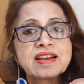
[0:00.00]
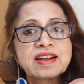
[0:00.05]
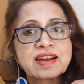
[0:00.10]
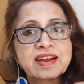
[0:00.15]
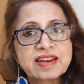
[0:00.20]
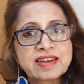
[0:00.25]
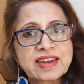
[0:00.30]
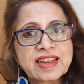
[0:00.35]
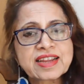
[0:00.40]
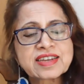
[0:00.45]

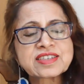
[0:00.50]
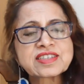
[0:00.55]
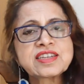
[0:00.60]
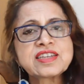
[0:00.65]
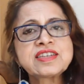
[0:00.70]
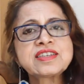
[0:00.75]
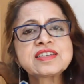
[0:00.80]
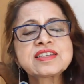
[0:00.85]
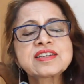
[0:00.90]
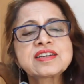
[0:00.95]

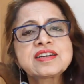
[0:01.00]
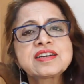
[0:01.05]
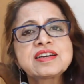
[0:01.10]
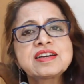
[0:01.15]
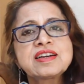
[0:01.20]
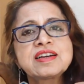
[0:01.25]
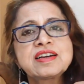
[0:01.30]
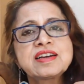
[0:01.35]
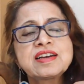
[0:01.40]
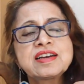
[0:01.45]
connected
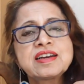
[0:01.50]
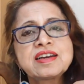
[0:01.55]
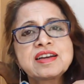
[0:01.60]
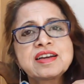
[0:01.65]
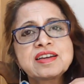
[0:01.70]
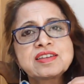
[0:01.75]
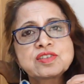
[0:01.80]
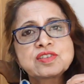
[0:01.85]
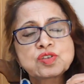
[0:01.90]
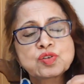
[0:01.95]

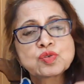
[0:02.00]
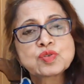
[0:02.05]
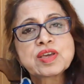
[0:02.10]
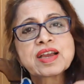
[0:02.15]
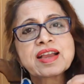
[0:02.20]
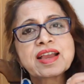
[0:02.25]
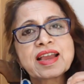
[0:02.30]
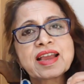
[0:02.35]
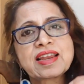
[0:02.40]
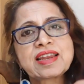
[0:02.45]
to the
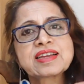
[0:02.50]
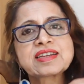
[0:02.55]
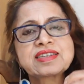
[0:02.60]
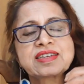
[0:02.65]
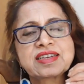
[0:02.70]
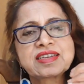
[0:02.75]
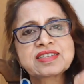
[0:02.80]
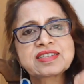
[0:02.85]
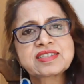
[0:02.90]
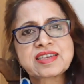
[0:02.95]

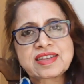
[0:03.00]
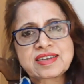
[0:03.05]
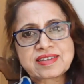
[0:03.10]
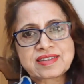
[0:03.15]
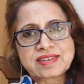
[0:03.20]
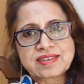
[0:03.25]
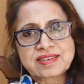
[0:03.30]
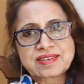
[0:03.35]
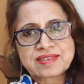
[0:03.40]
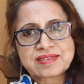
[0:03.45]
galactic
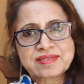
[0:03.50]
center.